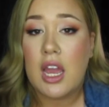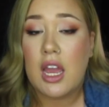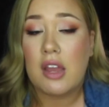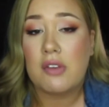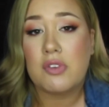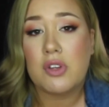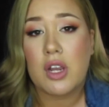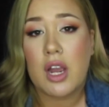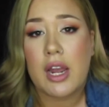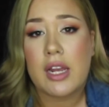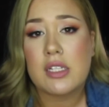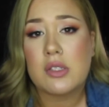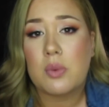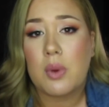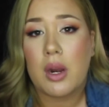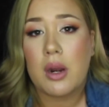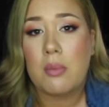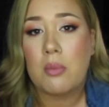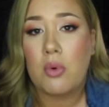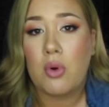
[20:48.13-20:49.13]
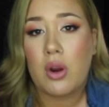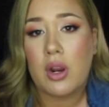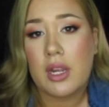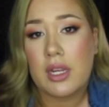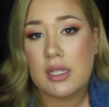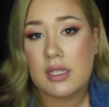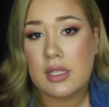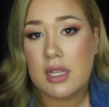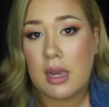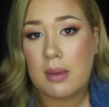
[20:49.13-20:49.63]
If you guys want a more
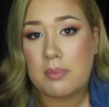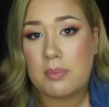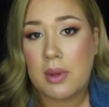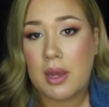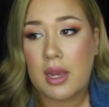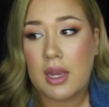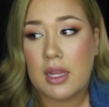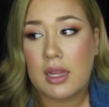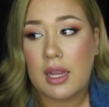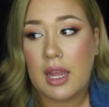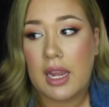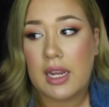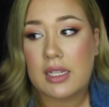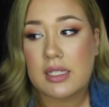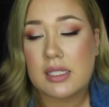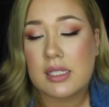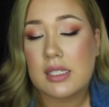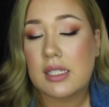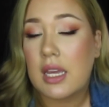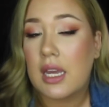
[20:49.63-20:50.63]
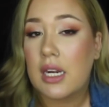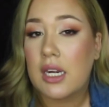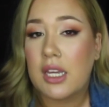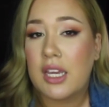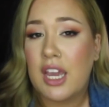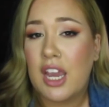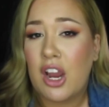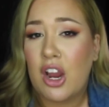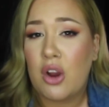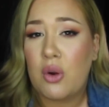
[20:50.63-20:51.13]
in-depth like
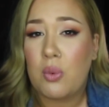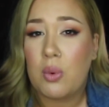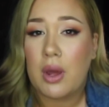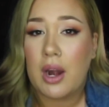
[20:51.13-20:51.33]
skincare,